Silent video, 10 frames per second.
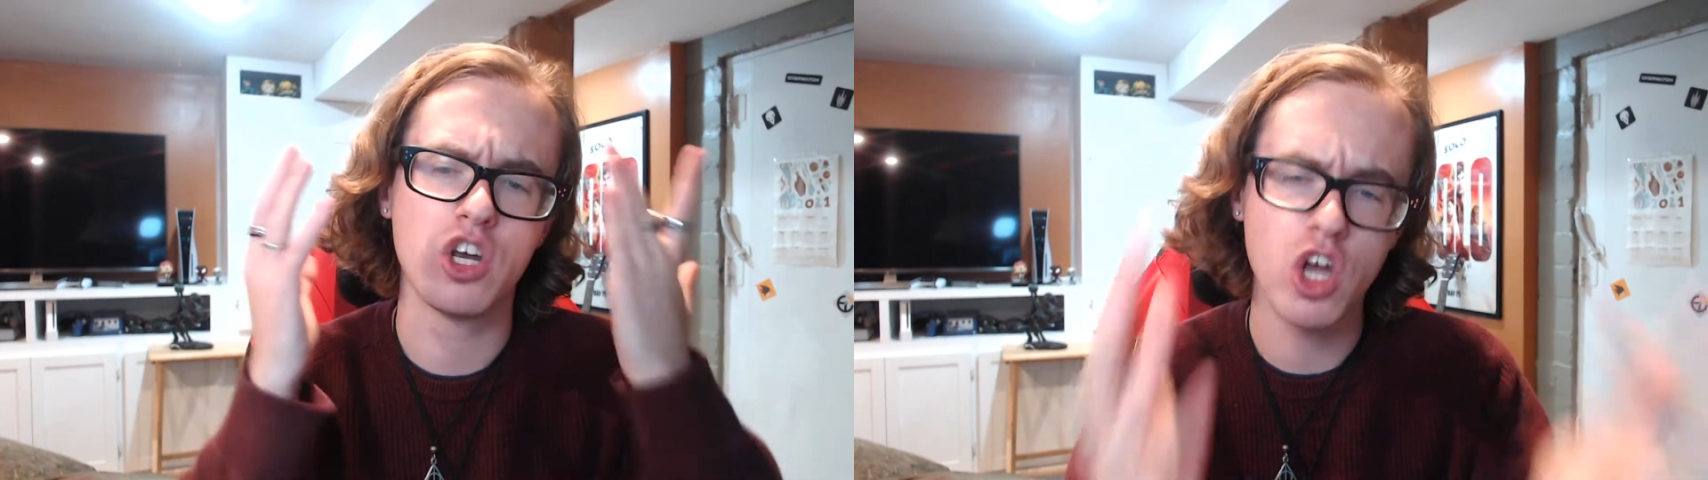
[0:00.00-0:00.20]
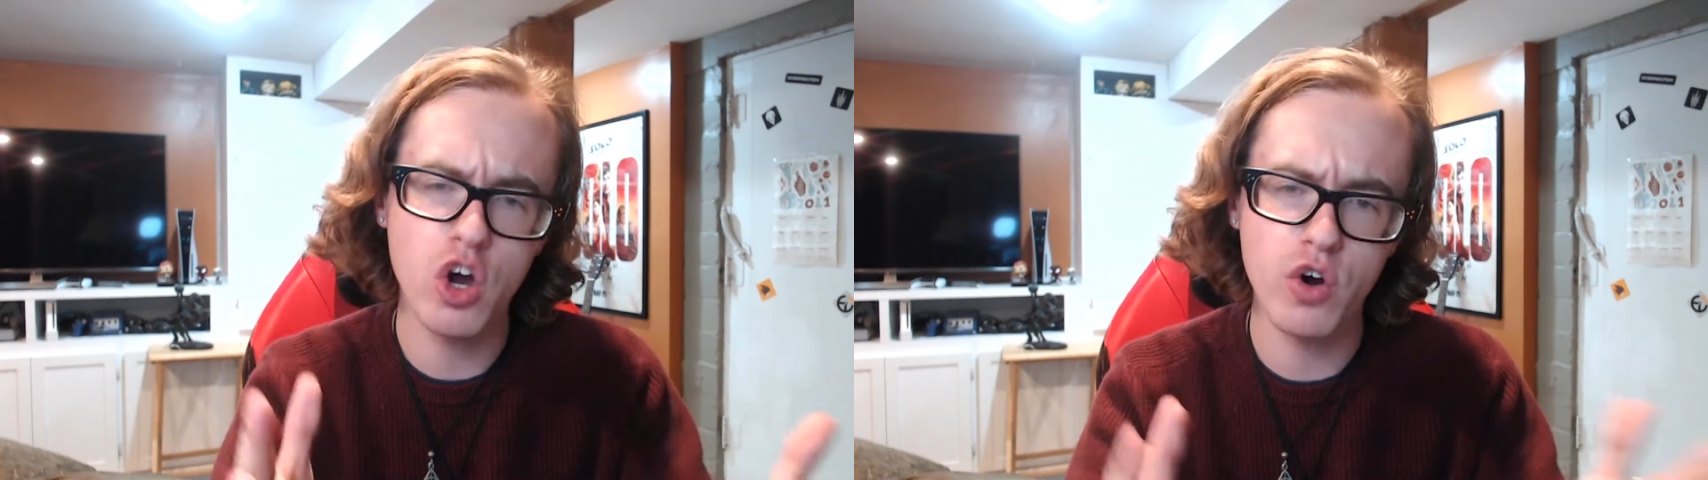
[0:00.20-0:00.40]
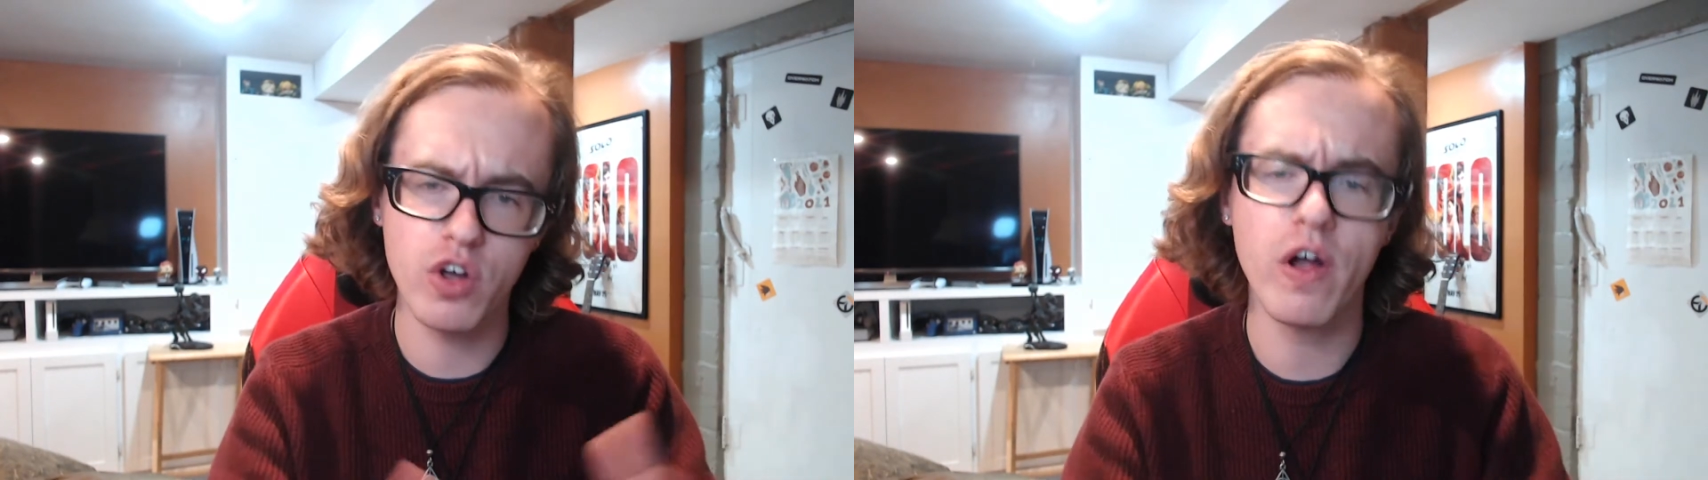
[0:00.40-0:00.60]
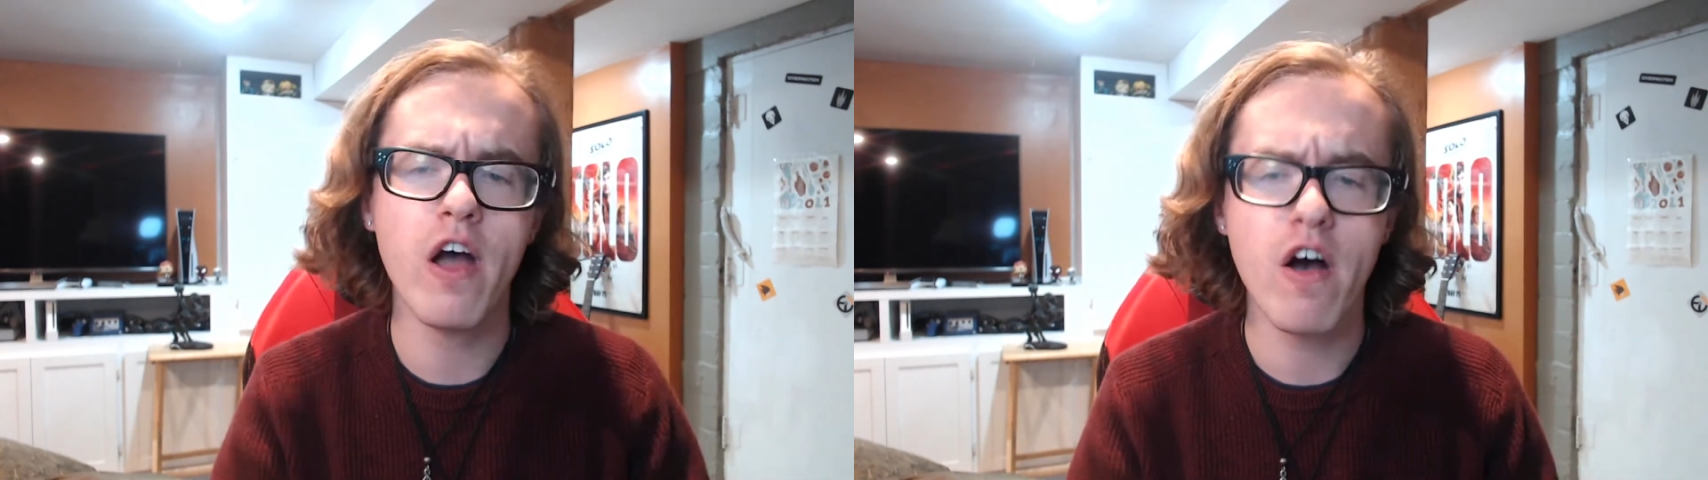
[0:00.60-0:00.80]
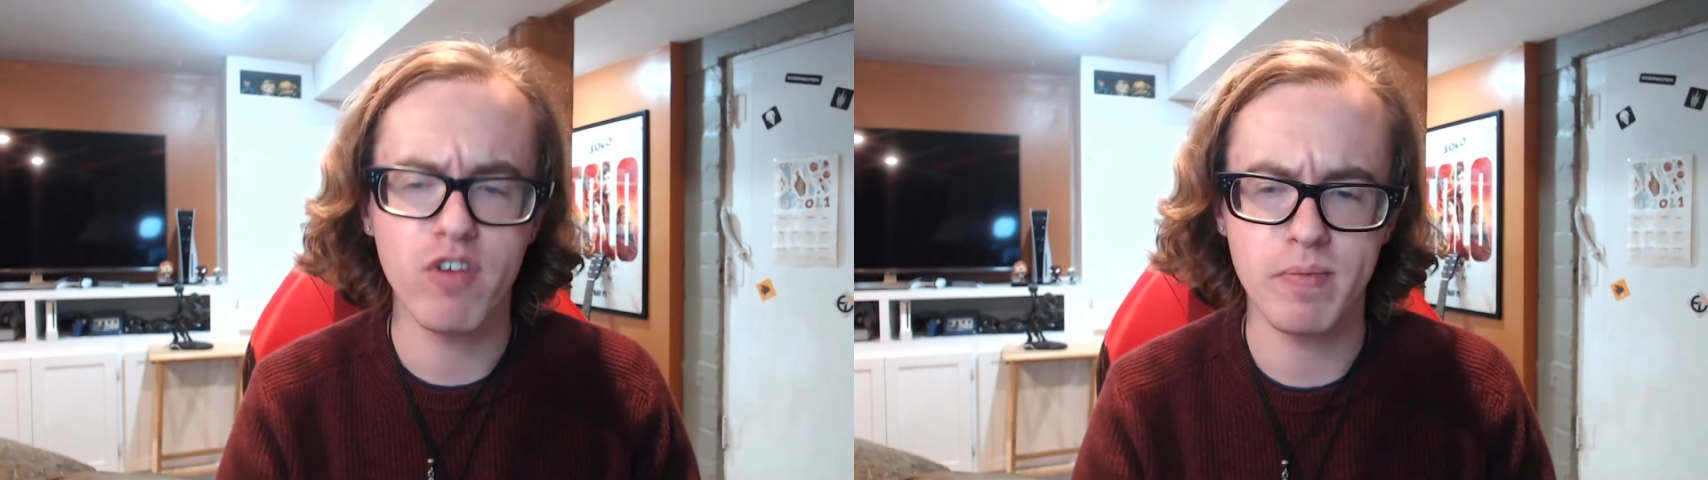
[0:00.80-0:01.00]
to do.
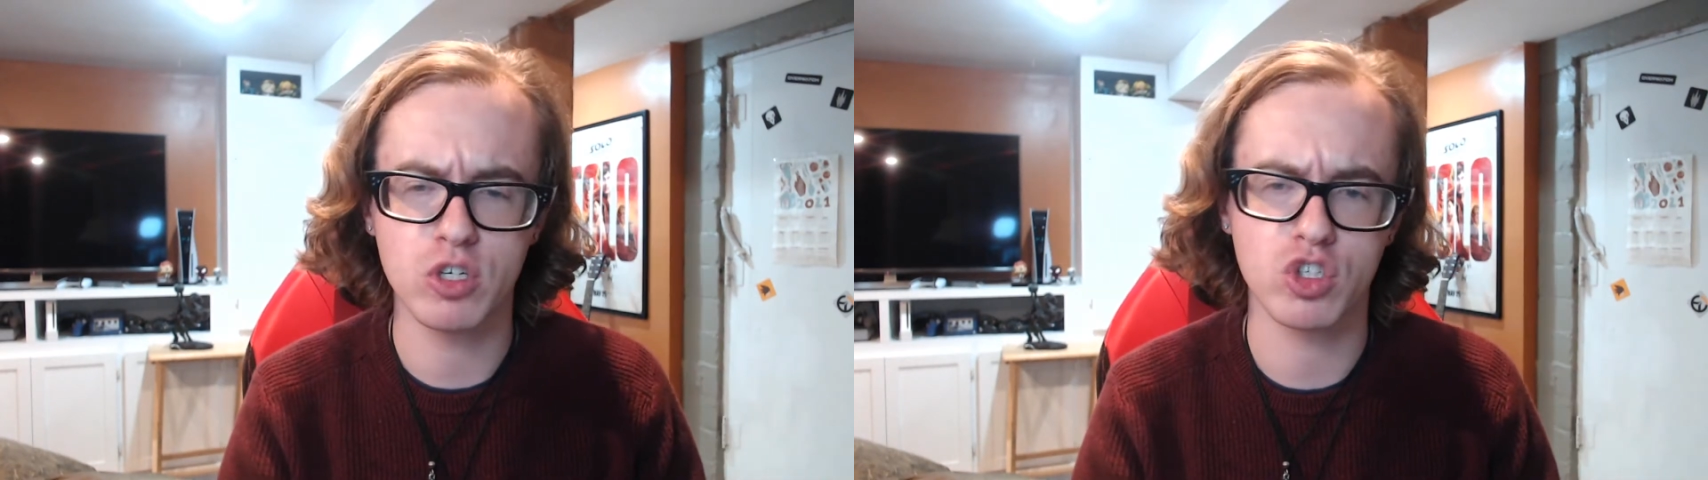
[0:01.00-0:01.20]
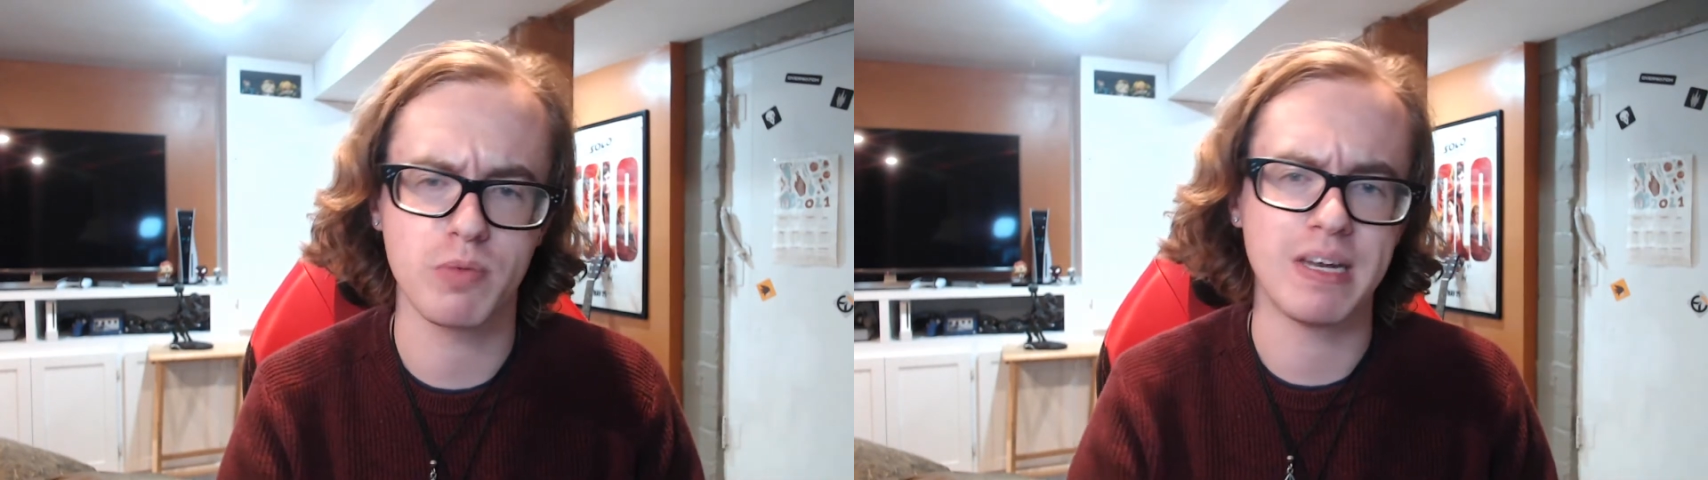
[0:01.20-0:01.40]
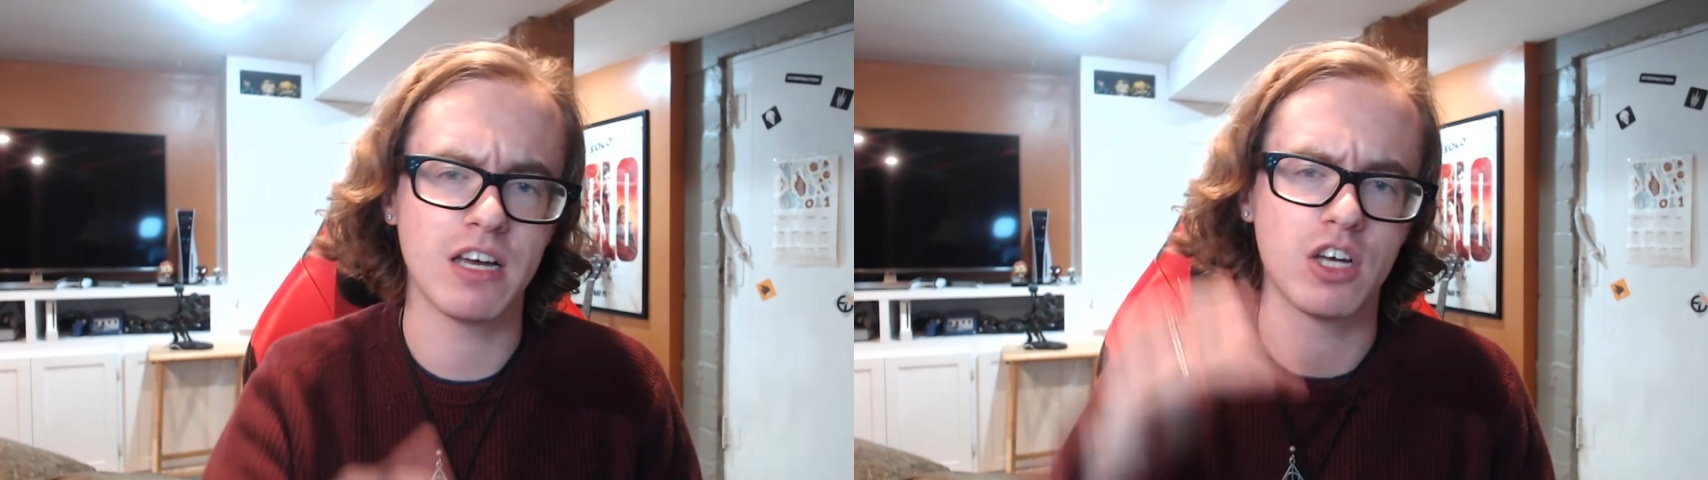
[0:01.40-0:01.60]
Follow me on social media,